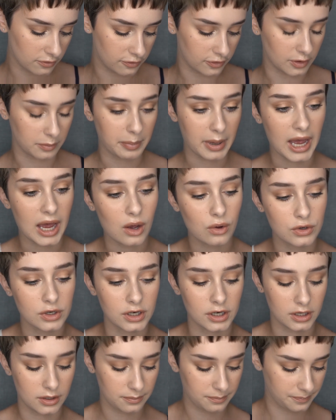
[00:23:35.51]
For
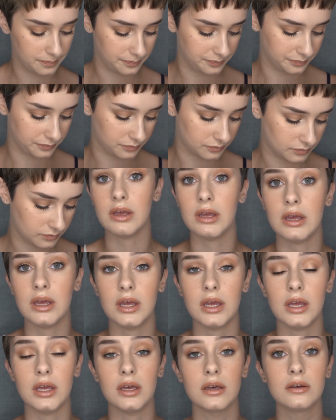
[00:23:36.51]
powder,
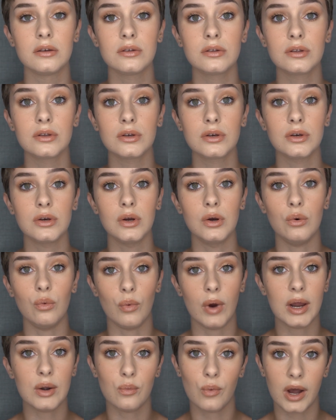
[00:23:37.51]
the
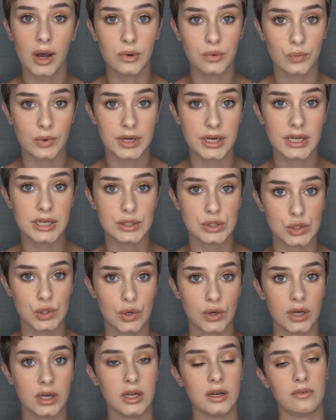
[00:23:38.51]
Wet n Wild one is
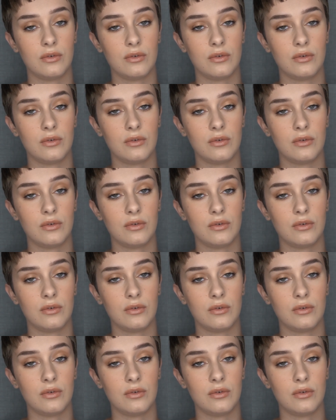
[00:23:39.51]
good.